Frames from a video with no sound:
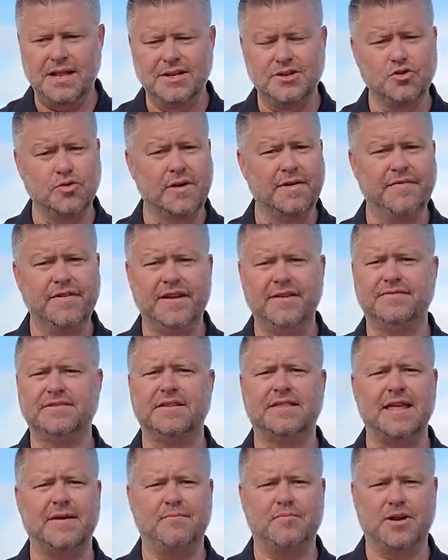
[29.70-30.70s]
derivatives
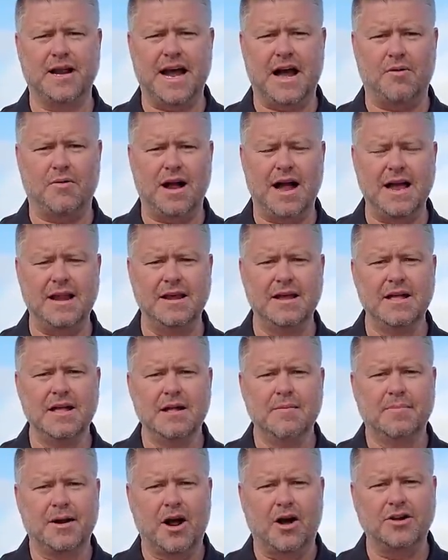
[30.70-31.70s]
that they put out, right?
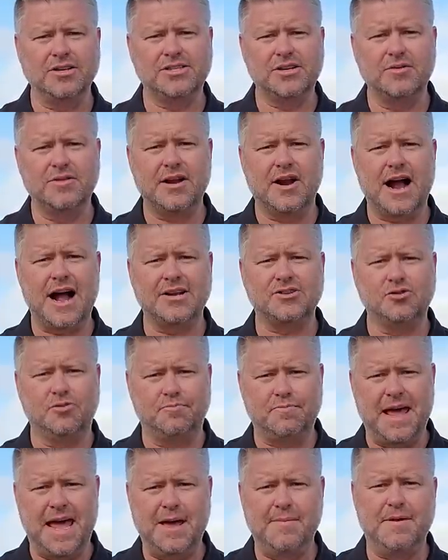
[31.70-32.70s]
But also their actual
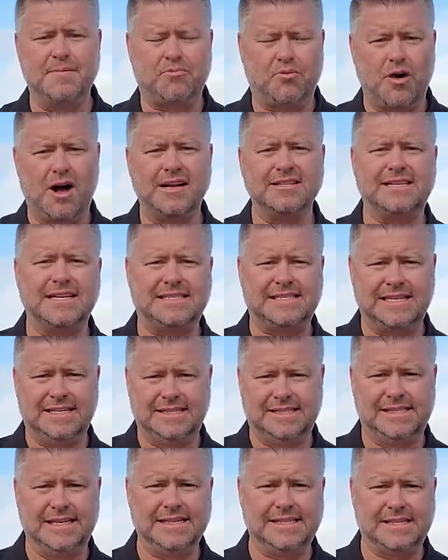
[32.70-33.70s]
payment
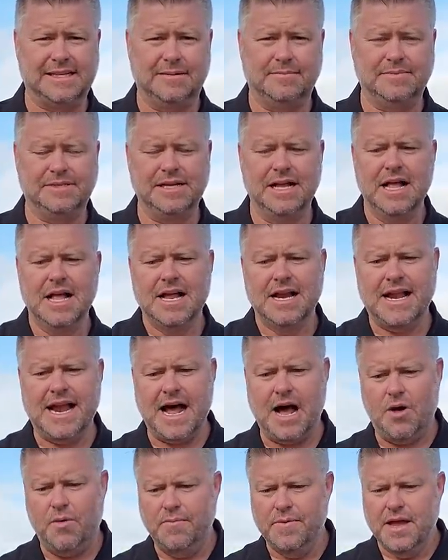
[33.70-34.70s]
processing systems.
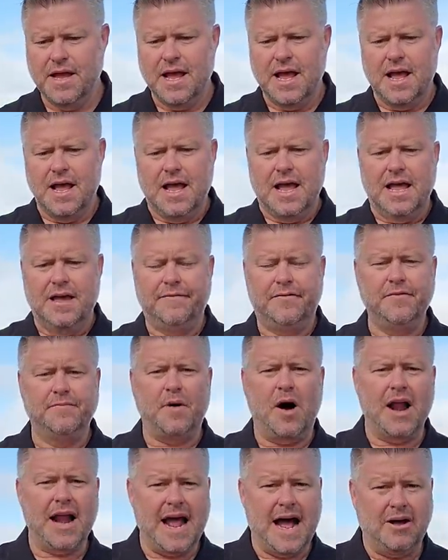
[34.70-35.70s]
Now, if you
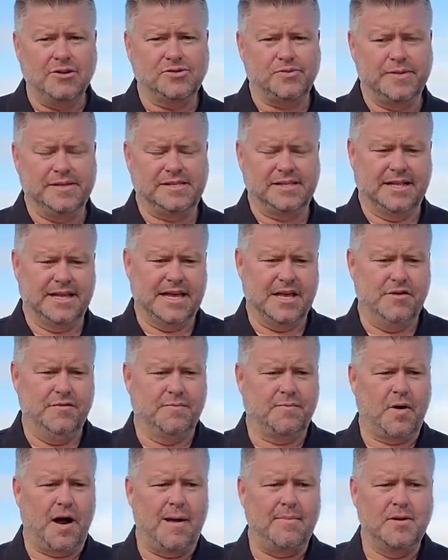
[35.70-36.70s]
bought a house recently,
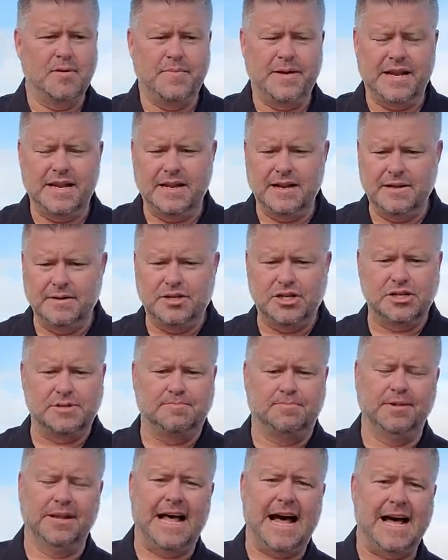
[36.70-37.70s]
you've probably been
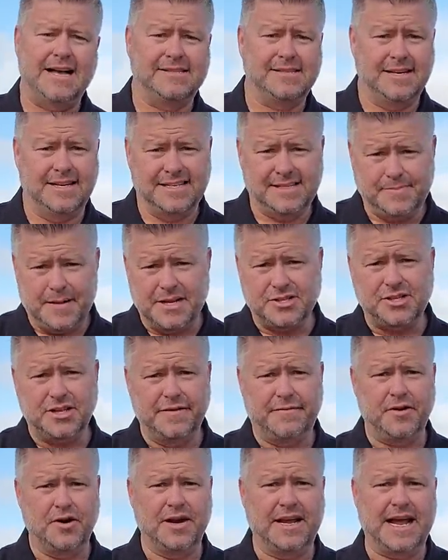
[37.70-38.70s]
just blasted, especially
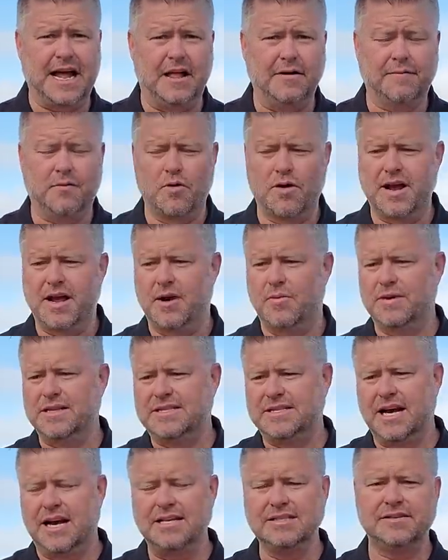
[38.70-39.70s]
if you're in California,
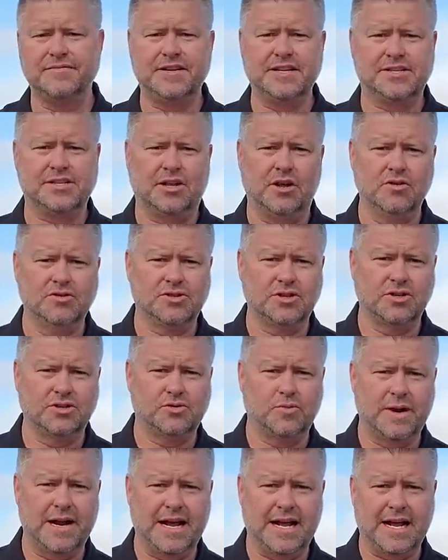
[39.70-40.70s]
with tons of
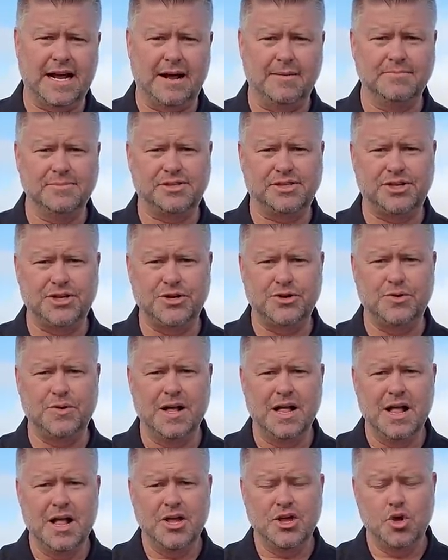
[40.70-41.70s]
disclosures when it comes to
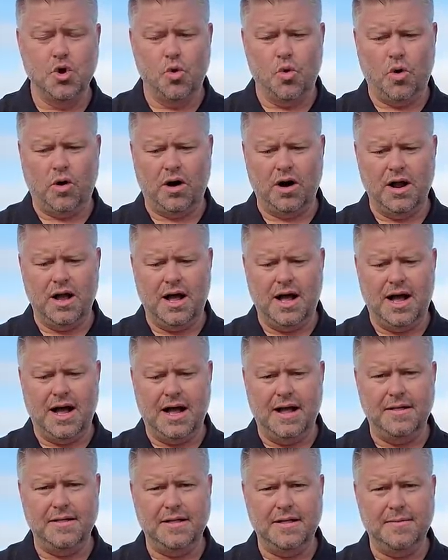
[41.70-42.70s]
your
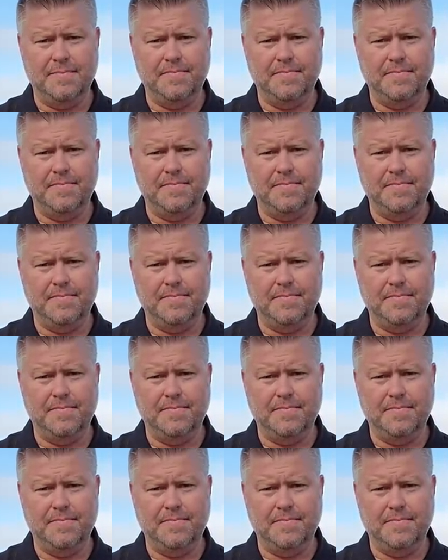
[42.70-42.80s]
uh,